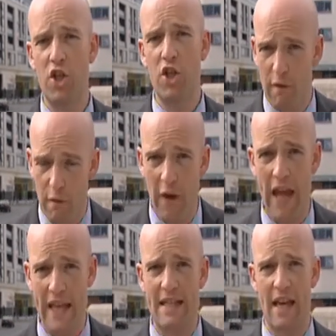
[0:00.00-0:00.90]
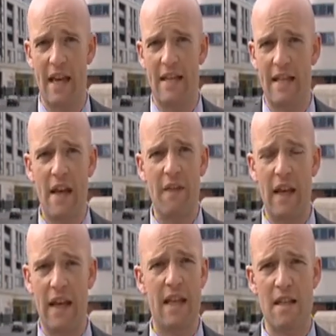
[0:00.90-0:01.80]
Sinn Féin says
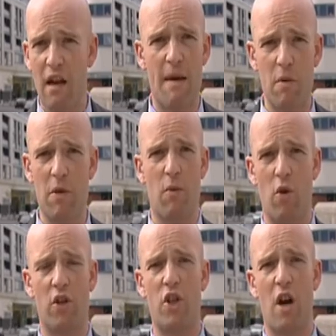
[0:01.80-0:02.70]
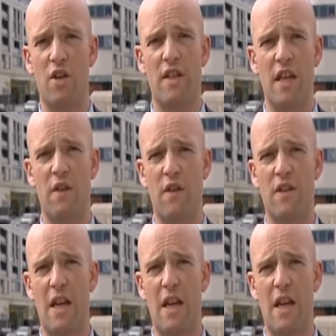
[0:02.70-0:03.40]
that it's not happy with the water charges either.